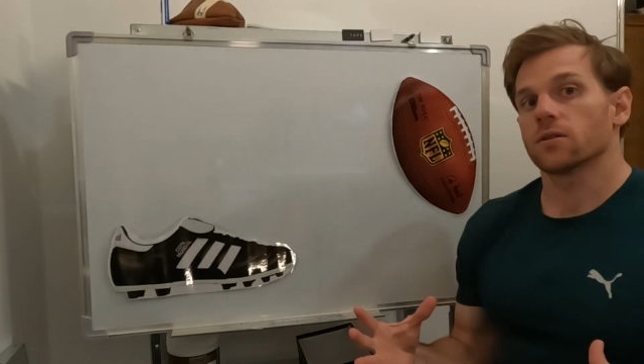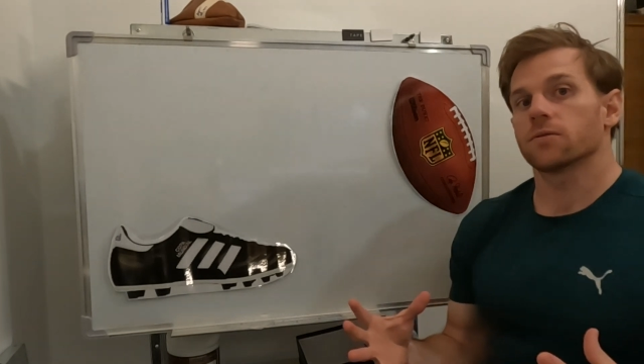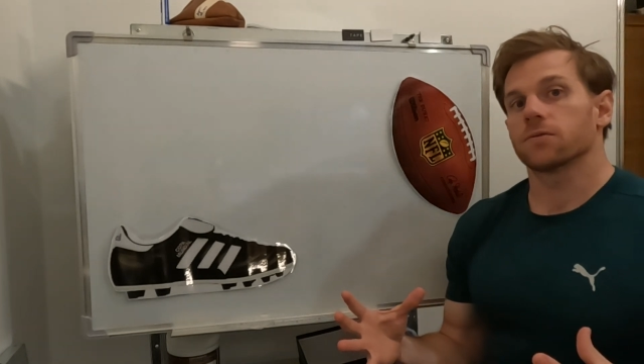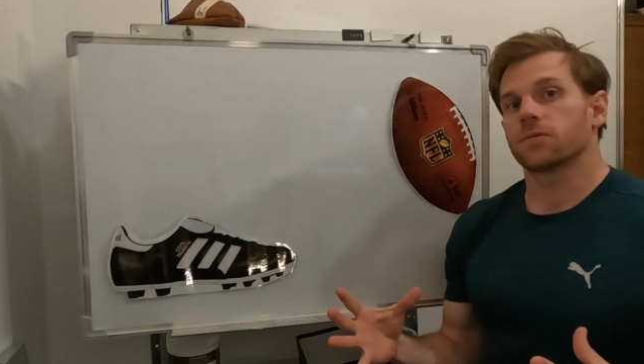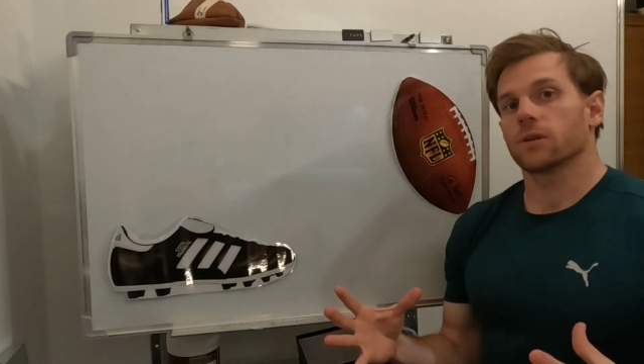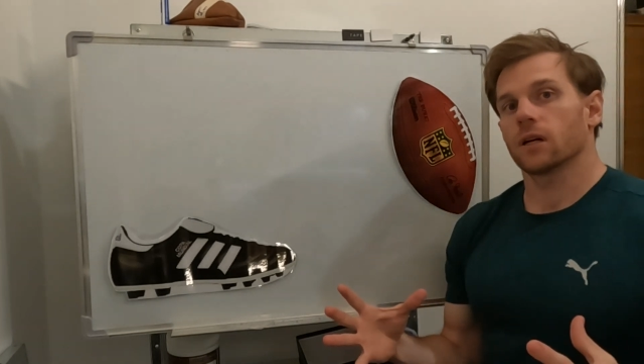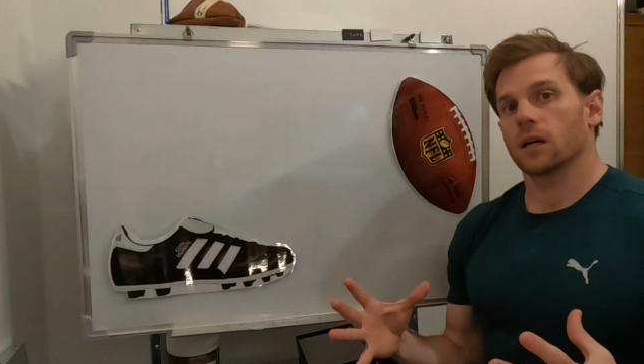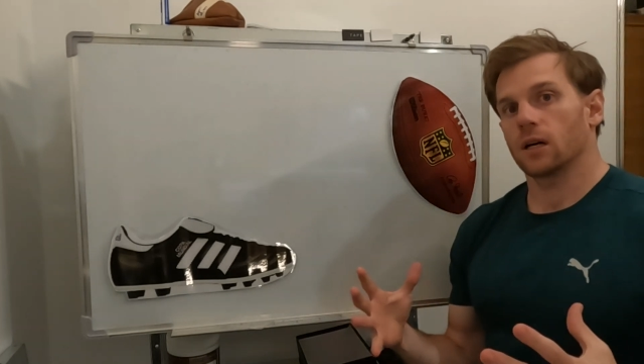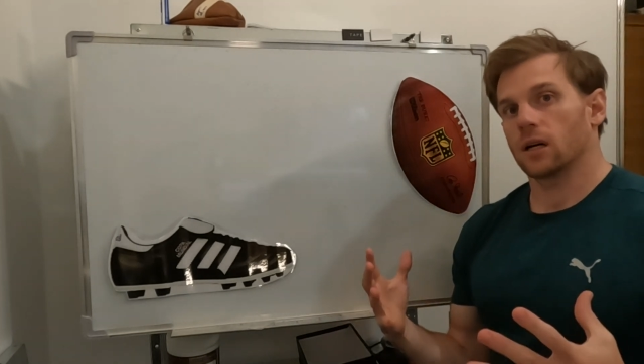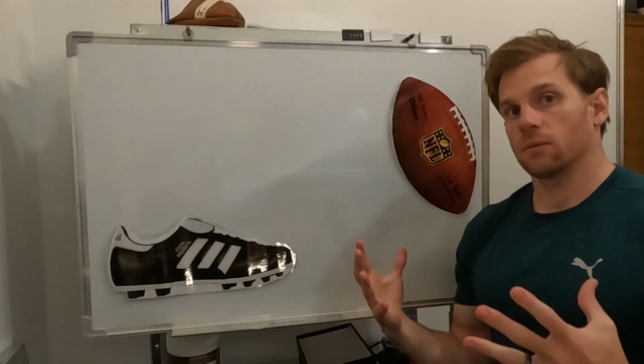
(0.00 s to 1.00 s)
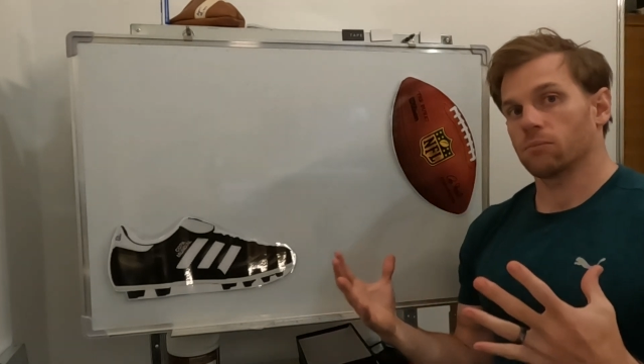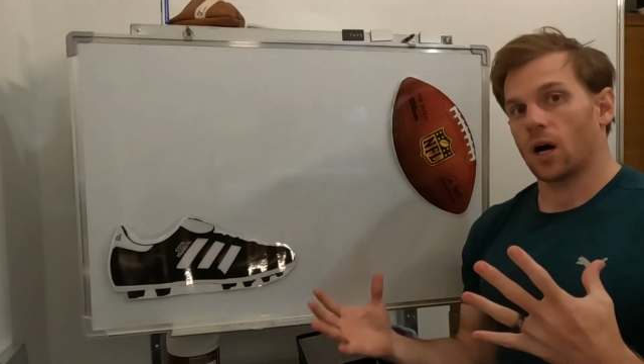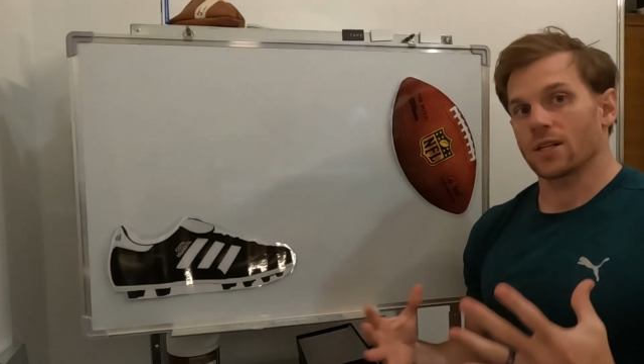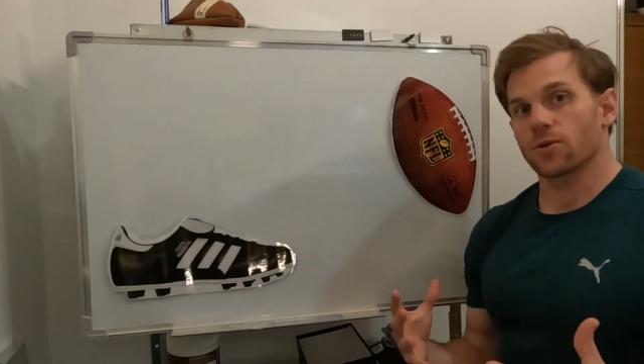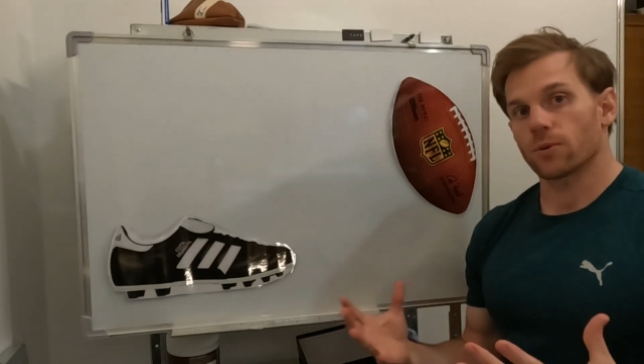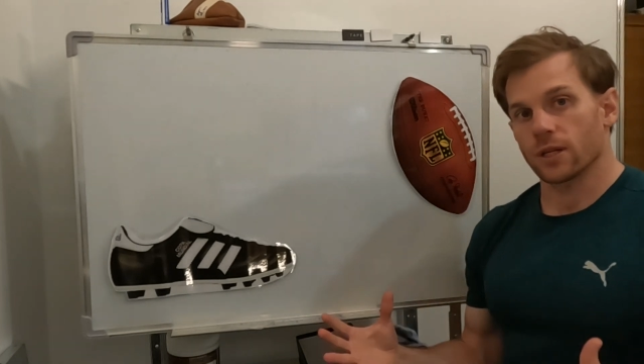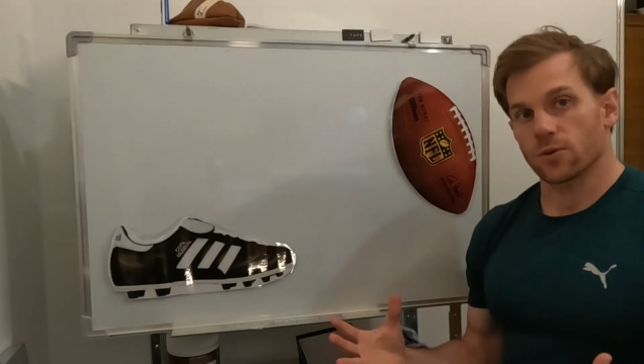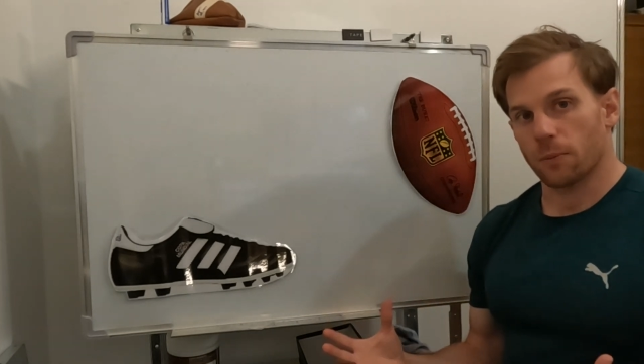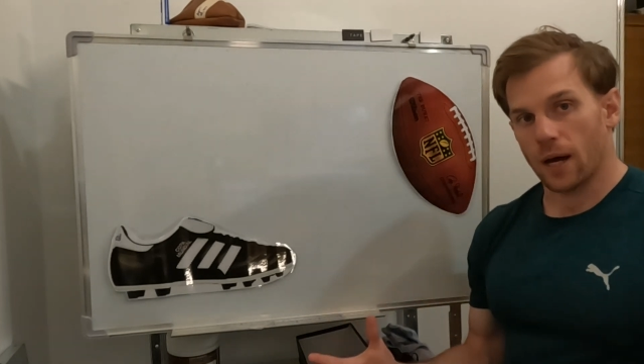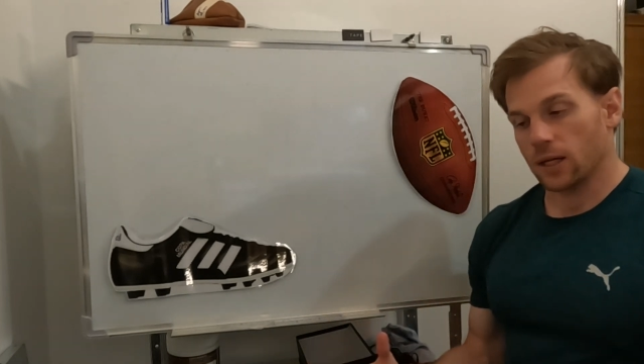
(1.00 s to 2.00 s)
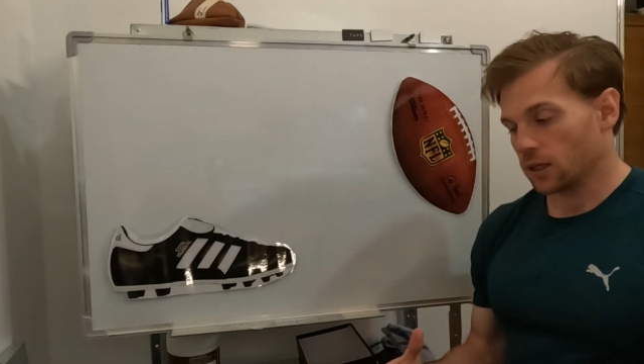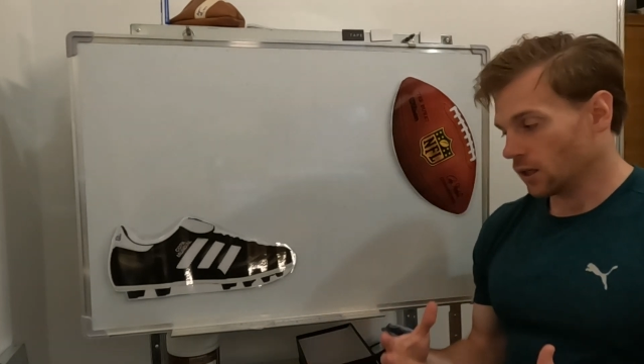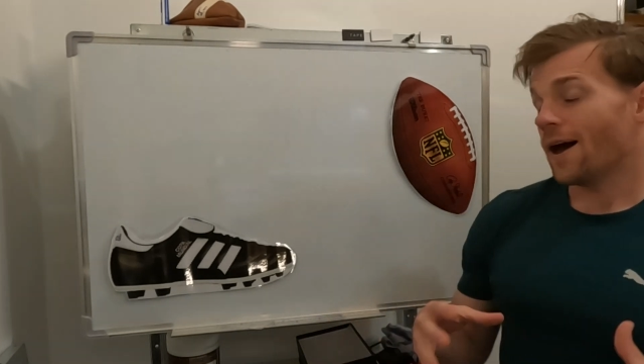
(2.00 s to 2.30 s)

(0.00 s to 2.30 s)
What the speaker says: of high school kids will make,